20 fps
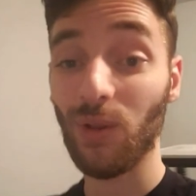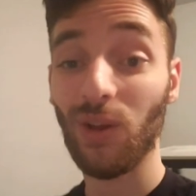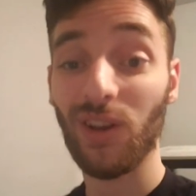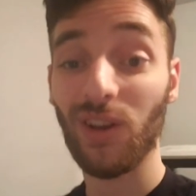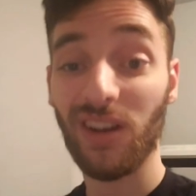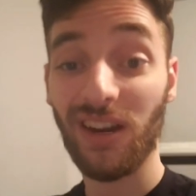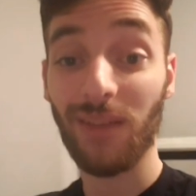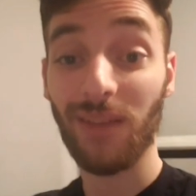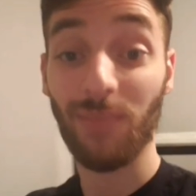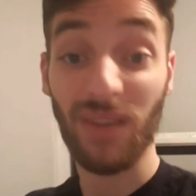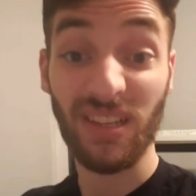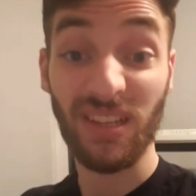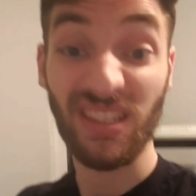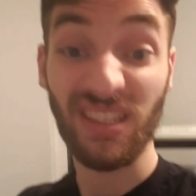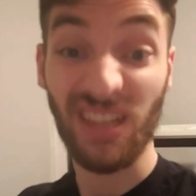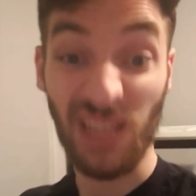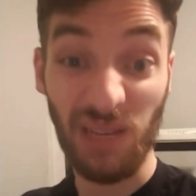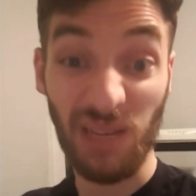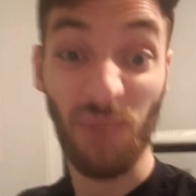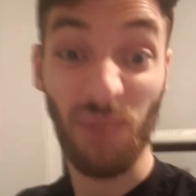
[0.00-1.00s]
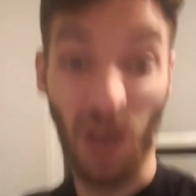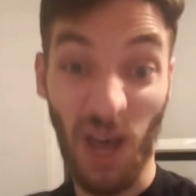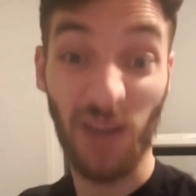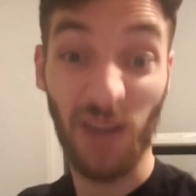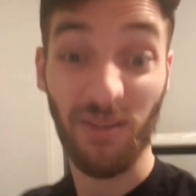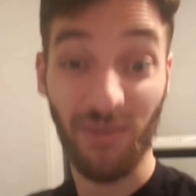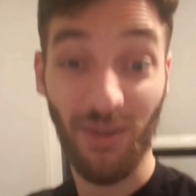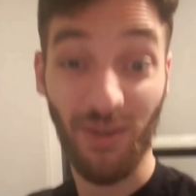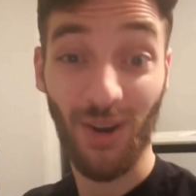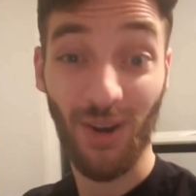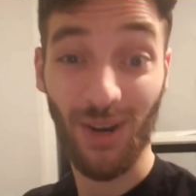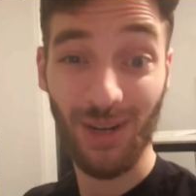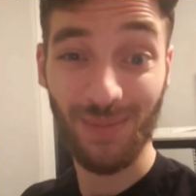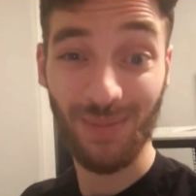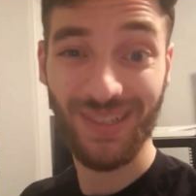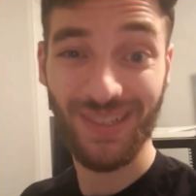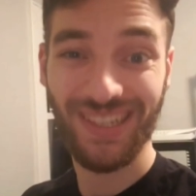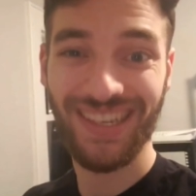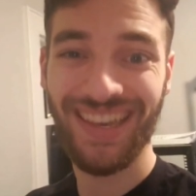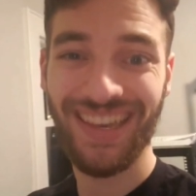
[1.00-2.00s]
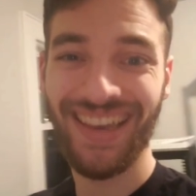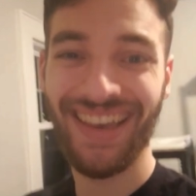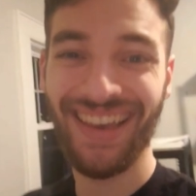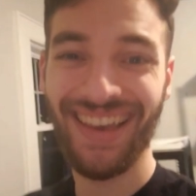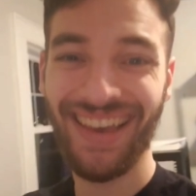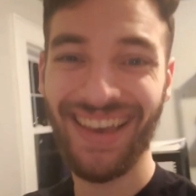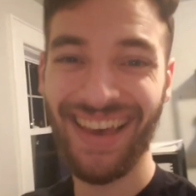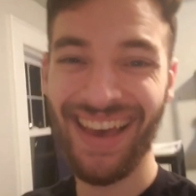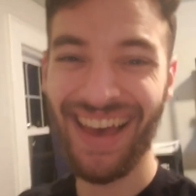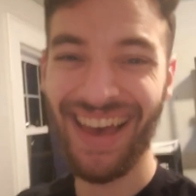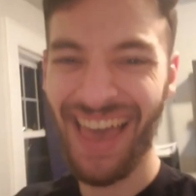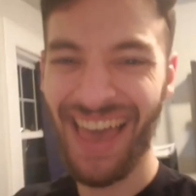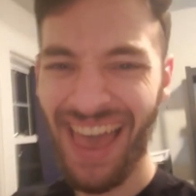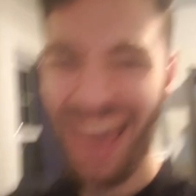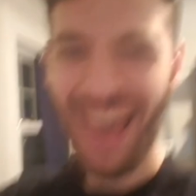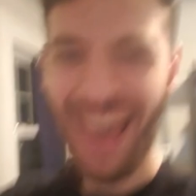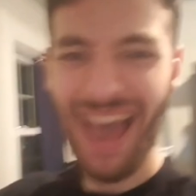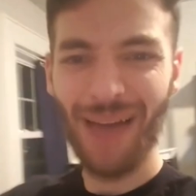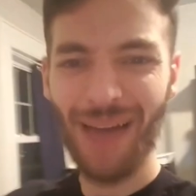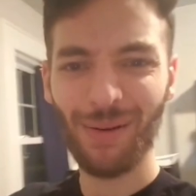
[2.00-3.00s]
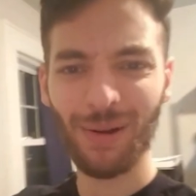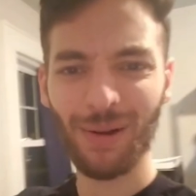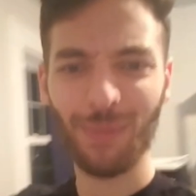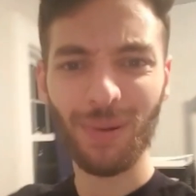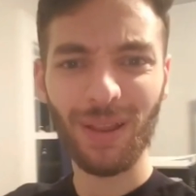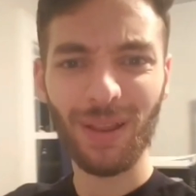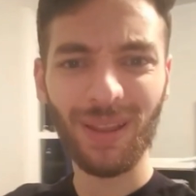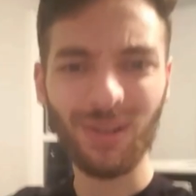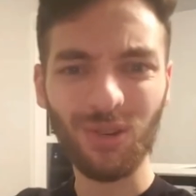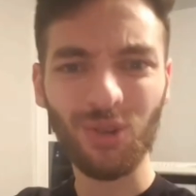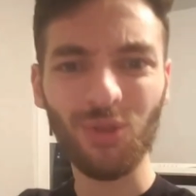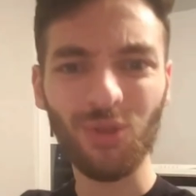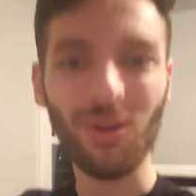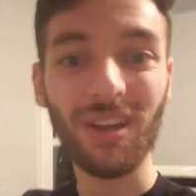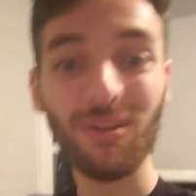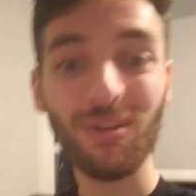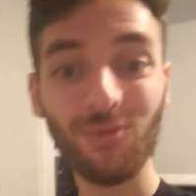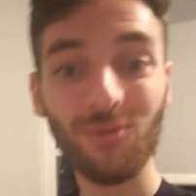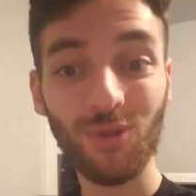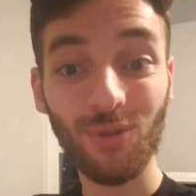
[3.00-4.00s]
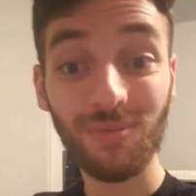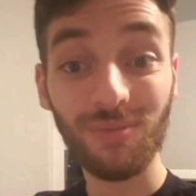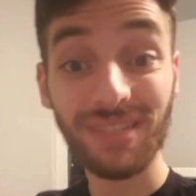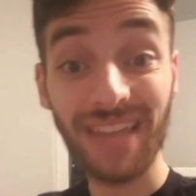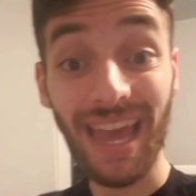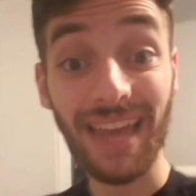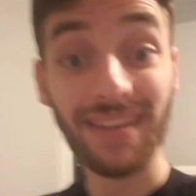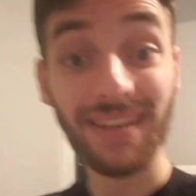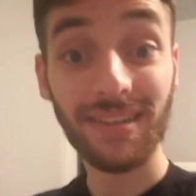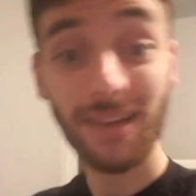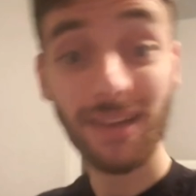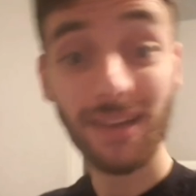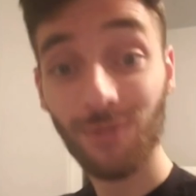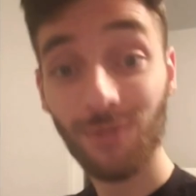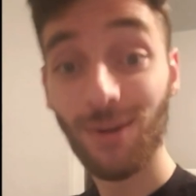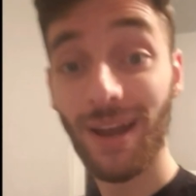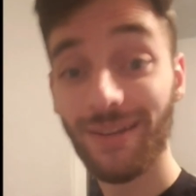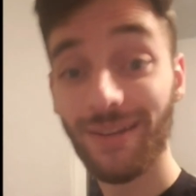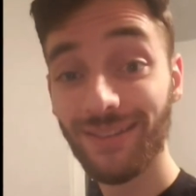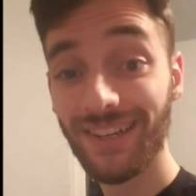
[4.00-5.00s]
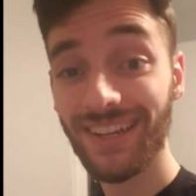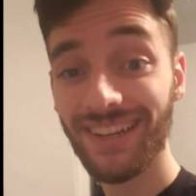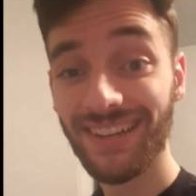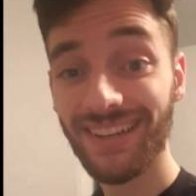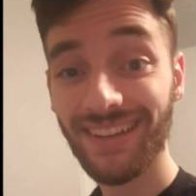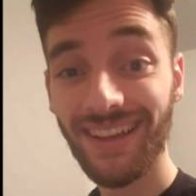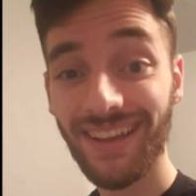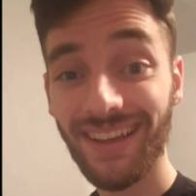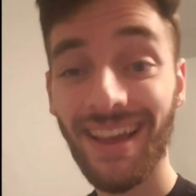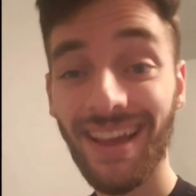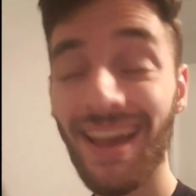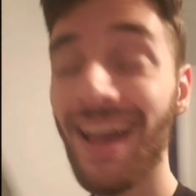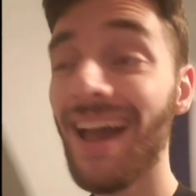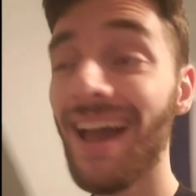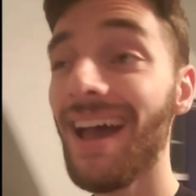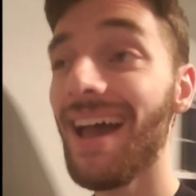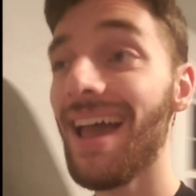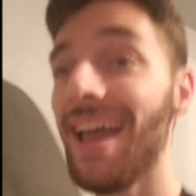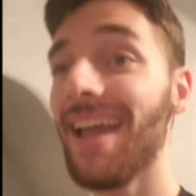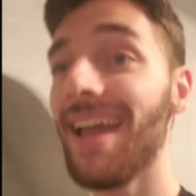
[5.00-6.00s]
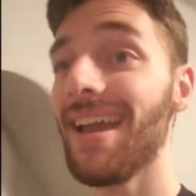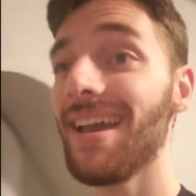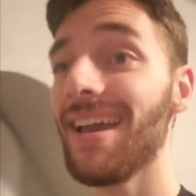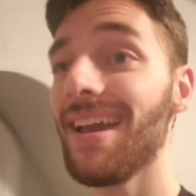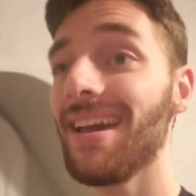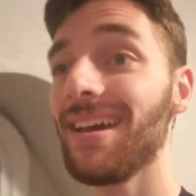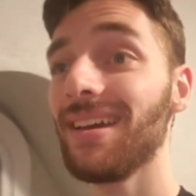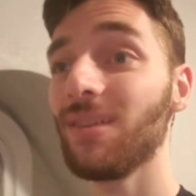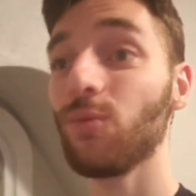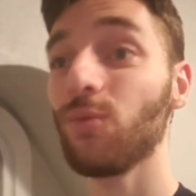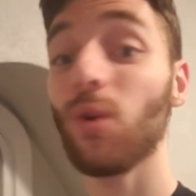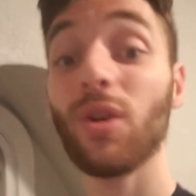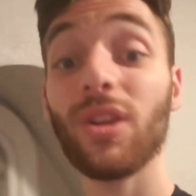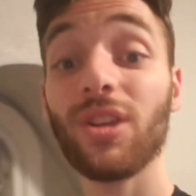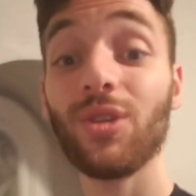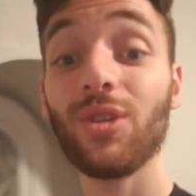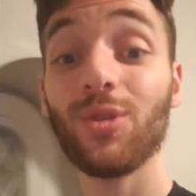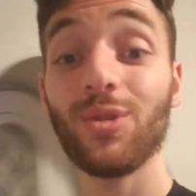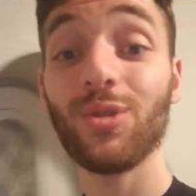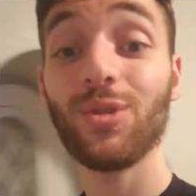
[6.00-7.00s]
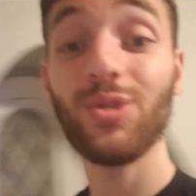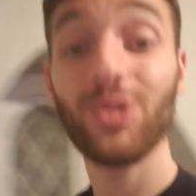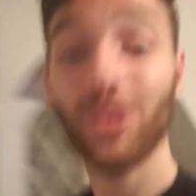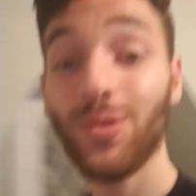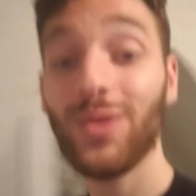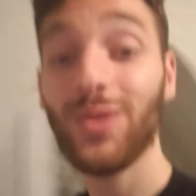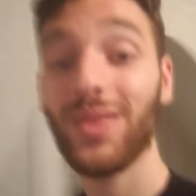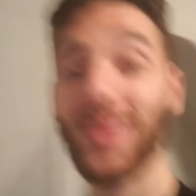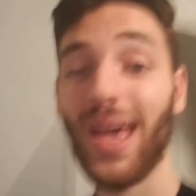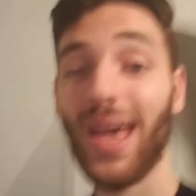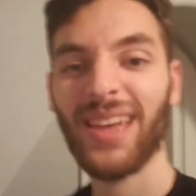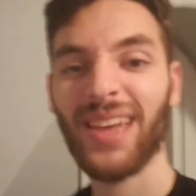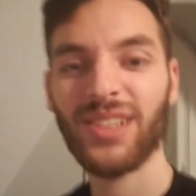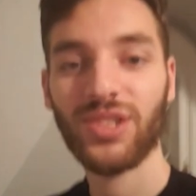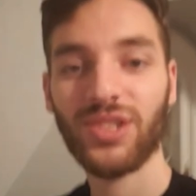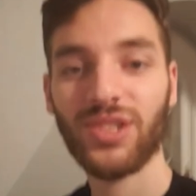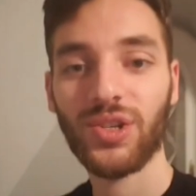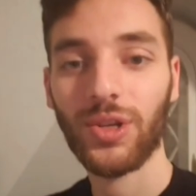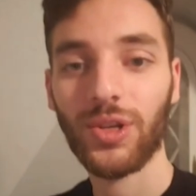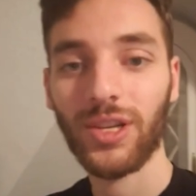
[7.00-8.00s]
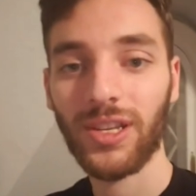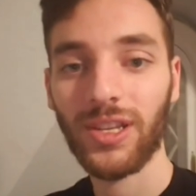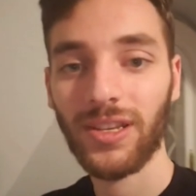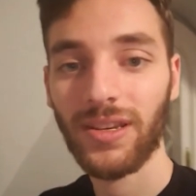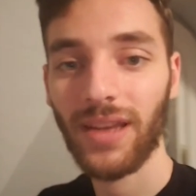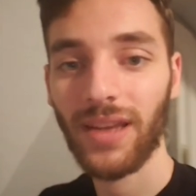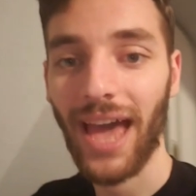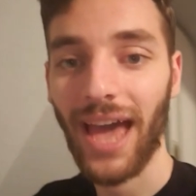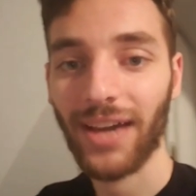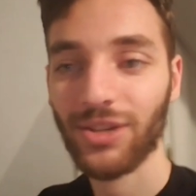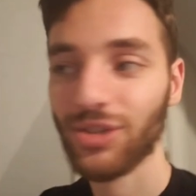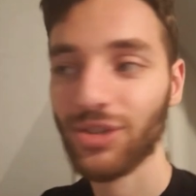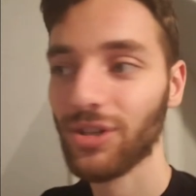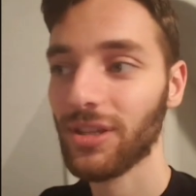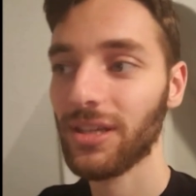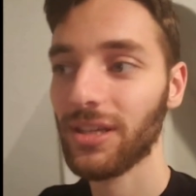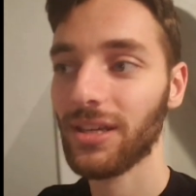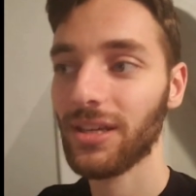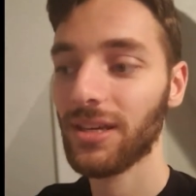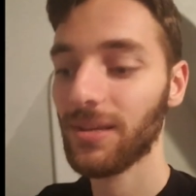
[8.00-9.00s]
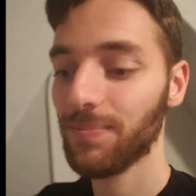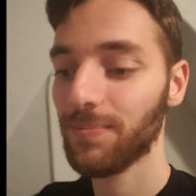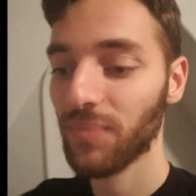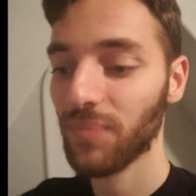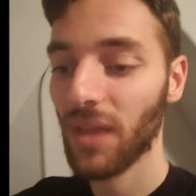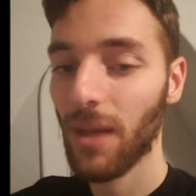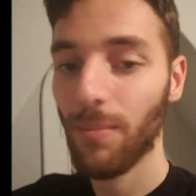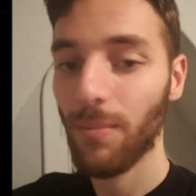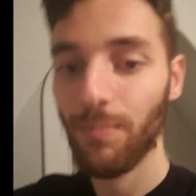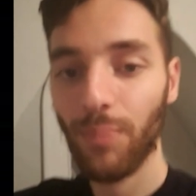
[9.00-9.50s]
We're looking at basically pot farms, and we're going to put a little green room tent around it. And what you can do with that is you can actually